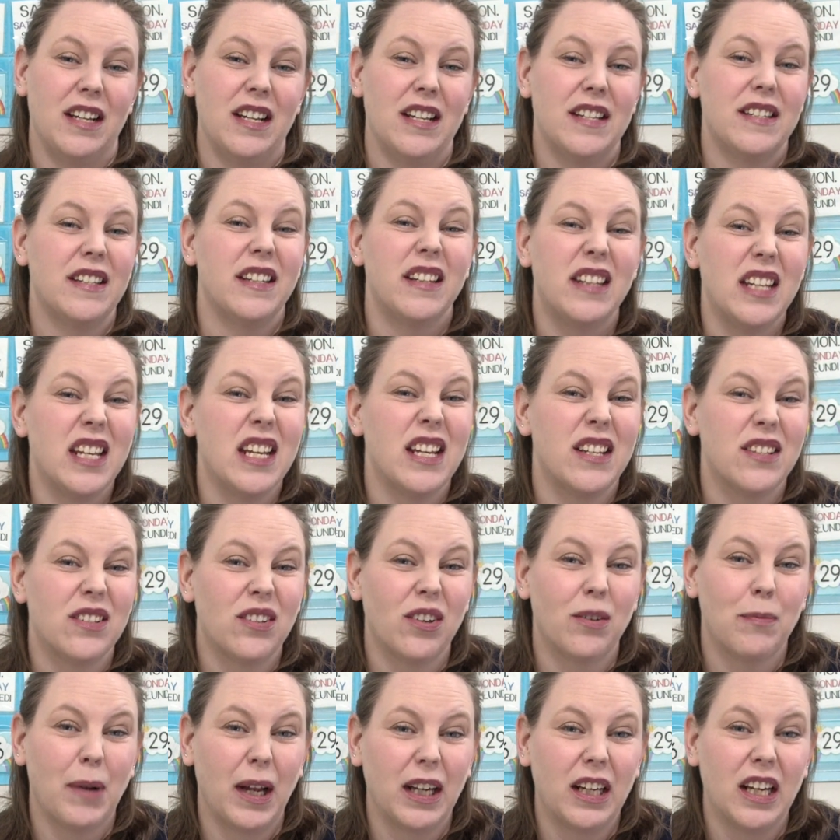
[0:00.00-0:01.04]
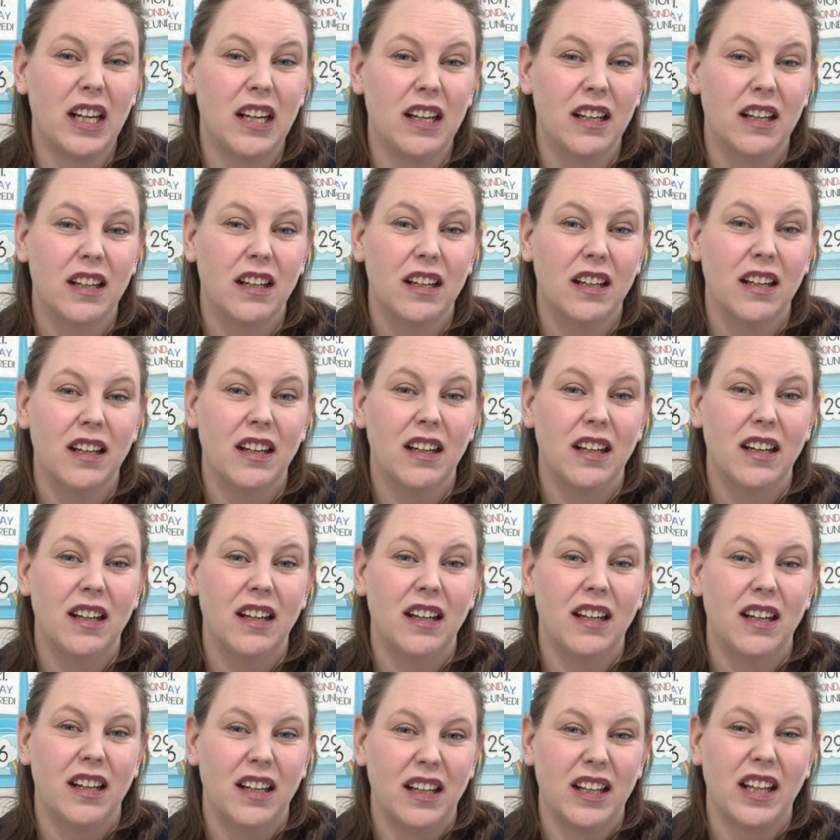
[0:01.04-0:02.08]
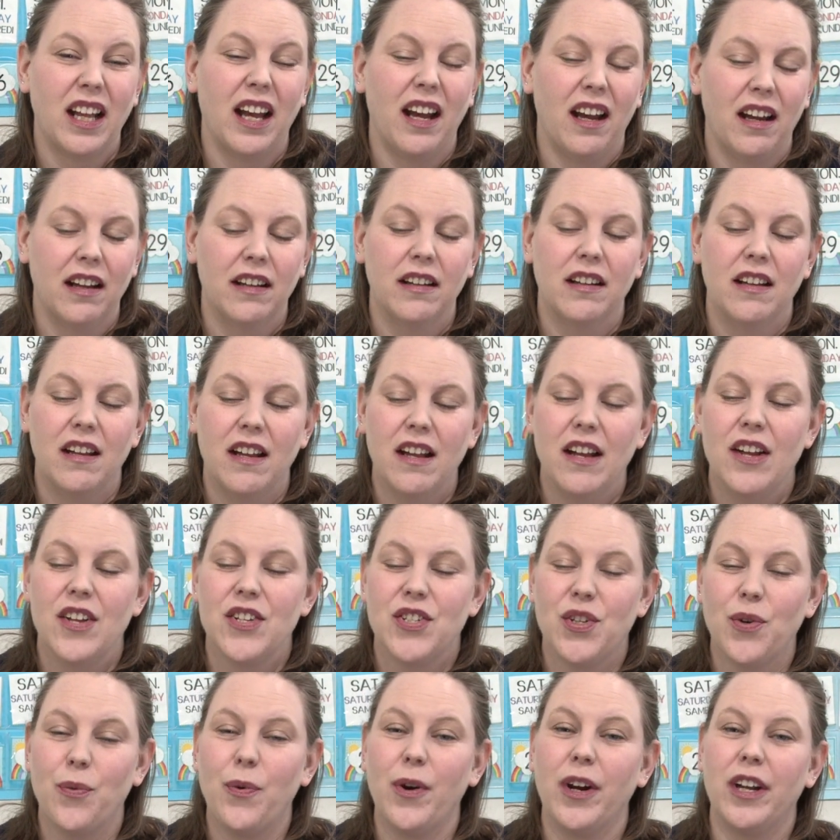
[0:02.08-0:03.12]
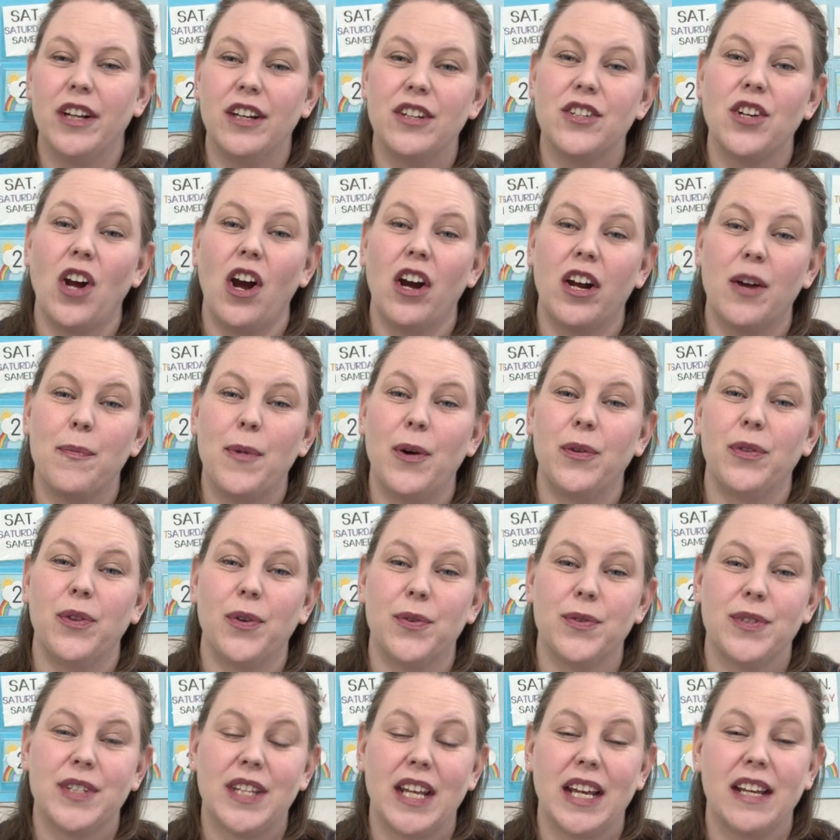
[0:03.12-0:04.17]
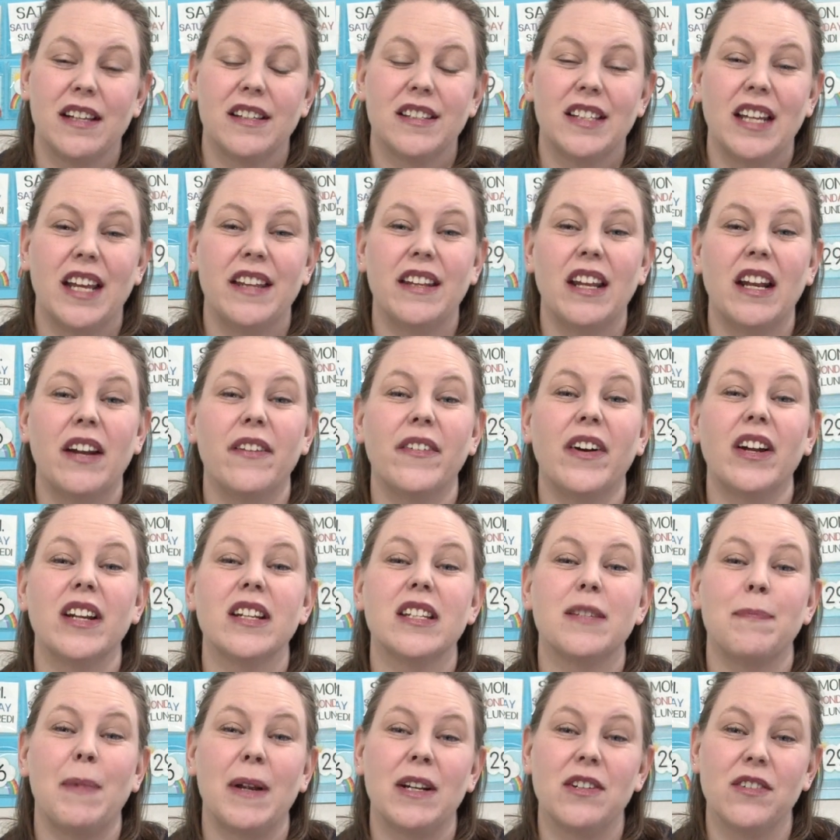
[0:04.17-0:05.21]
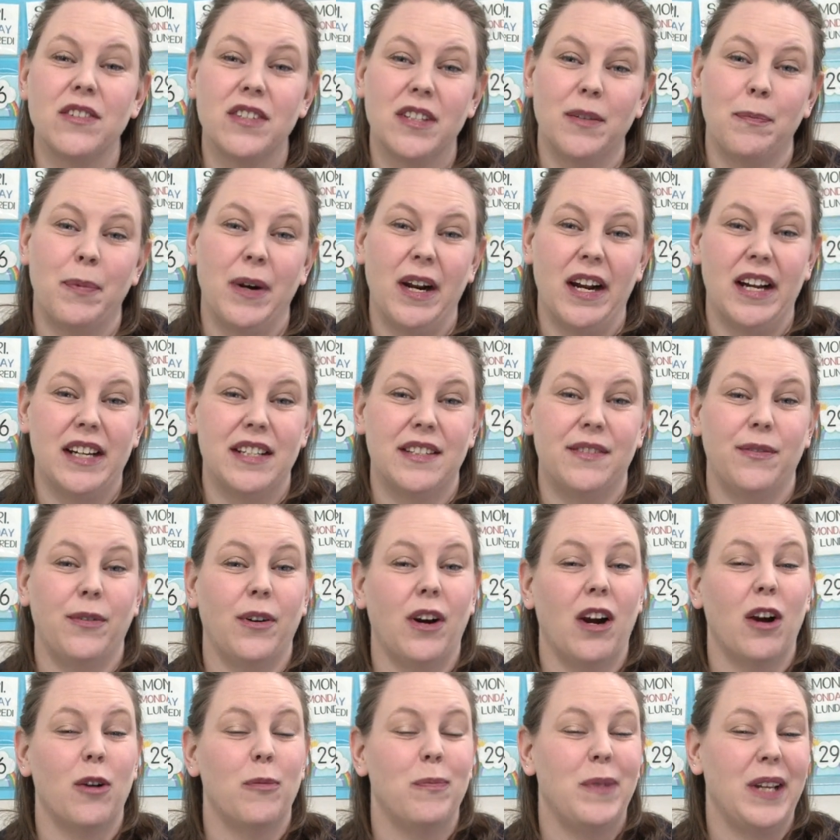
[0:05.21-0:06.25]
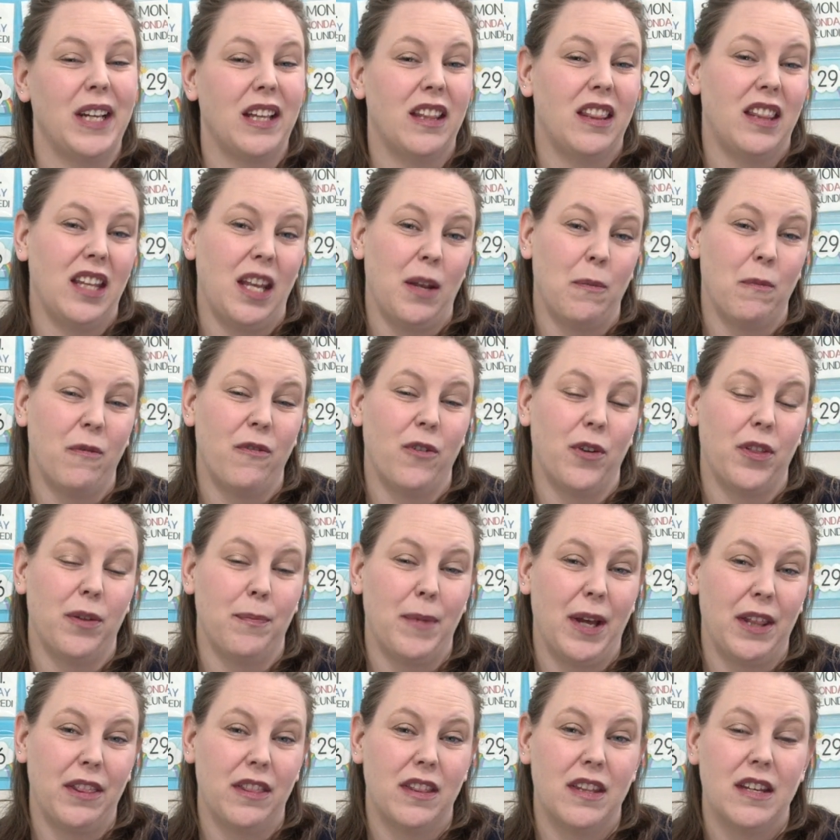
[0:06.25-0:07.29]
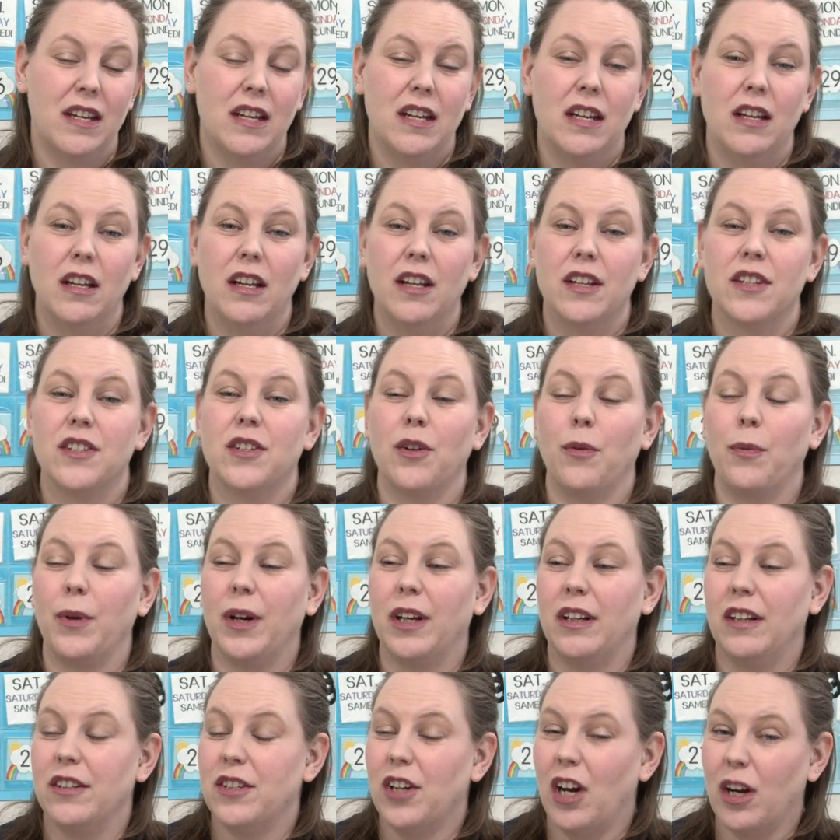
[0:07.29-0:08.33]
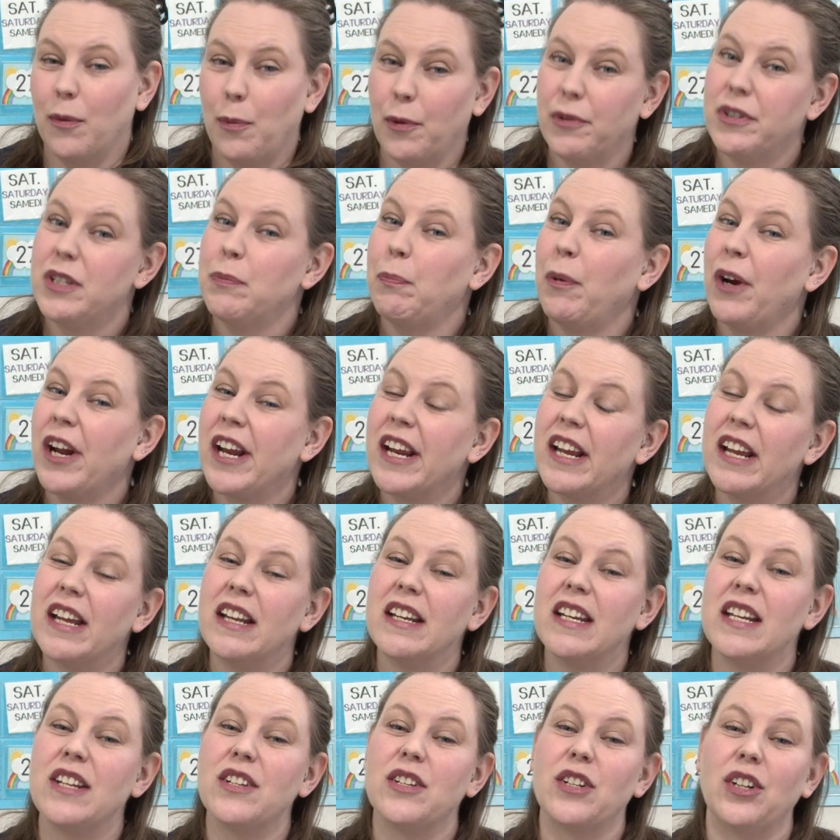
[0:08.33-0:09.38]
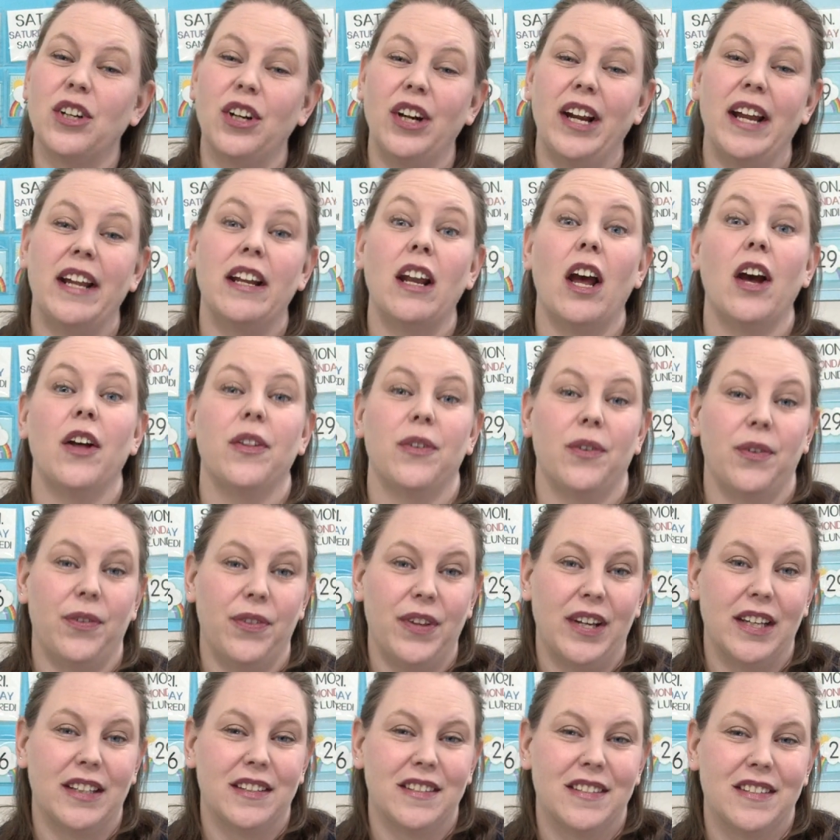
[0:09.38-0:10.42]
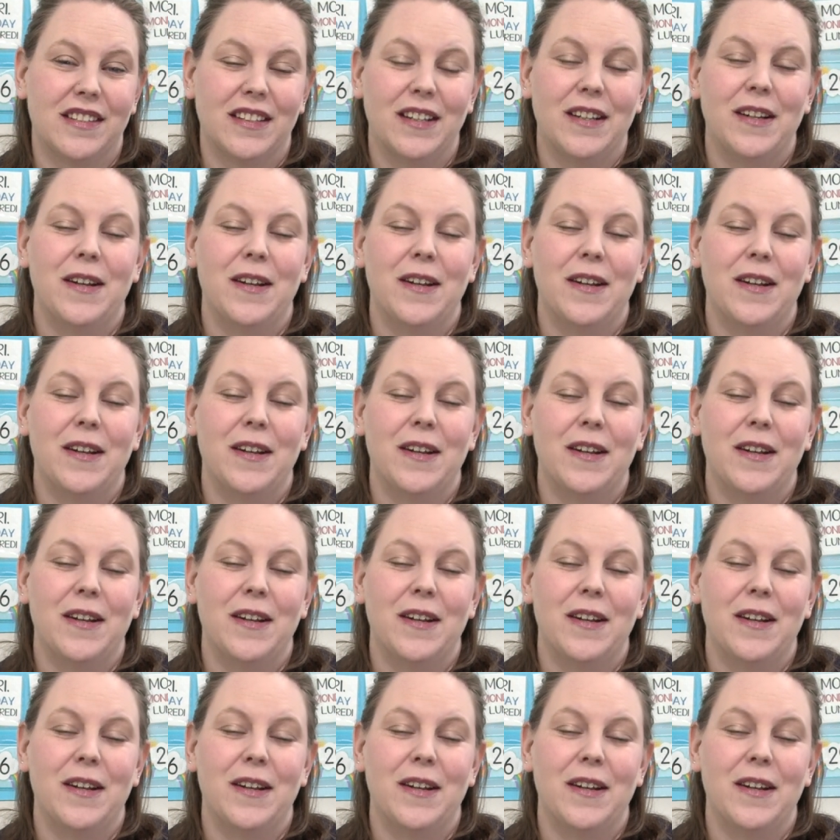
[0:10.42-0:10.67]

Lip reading: Is it the Easter Bunny? Yeah. So we're going to talk about those things. And then I've got a special surprise for our big theme for the month. So we're going to talk about spring and Easter and other things.